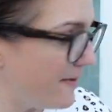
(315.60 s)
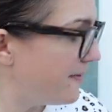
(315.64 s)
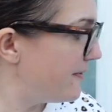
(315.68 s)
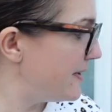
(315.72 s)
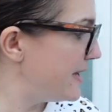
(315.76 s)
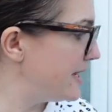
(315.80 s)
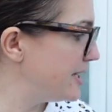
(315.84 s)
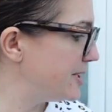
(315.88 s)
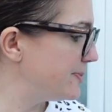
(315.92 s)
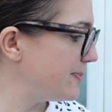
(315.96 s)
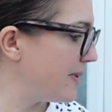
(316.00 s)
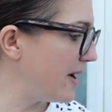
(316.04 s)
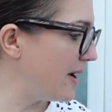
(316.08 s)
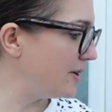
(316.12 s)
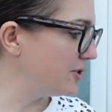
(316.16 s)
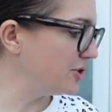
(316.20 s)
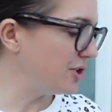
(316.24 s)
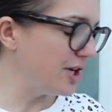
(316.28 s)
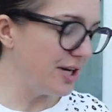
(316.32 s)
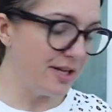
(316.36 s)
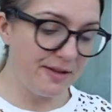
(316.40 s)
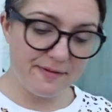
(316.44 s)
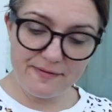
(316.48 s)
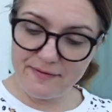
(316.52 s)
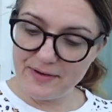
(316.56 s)
finish bag. I'll
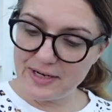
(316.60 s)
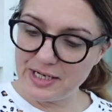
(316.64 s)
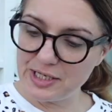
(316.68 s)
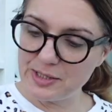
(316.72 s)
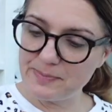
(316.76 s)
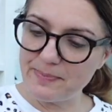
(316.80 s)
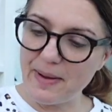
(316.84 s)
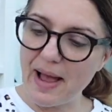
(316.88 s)
show you the finish